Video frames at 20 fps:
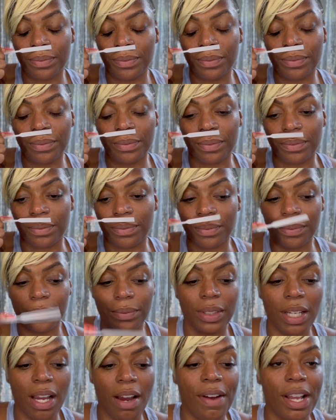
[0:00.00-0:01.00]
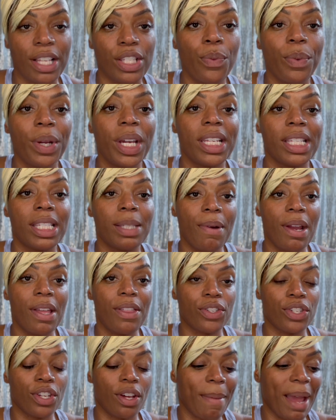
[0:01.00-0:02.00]
All right, so we're gonna spray
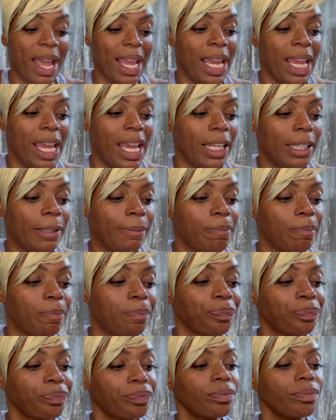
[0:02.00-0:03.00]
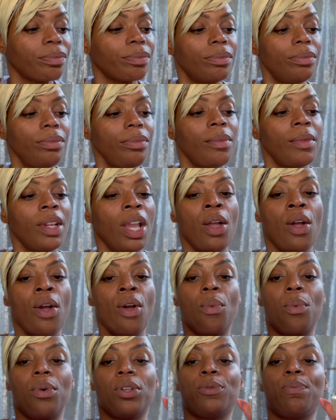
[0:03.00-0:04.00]
this on my hand.
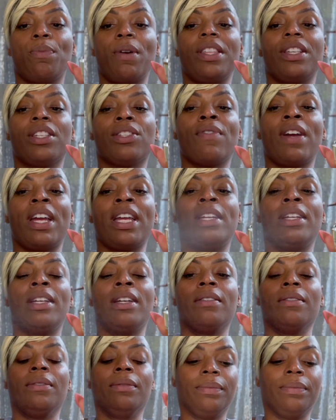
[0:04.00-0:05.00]
We'll spray this right here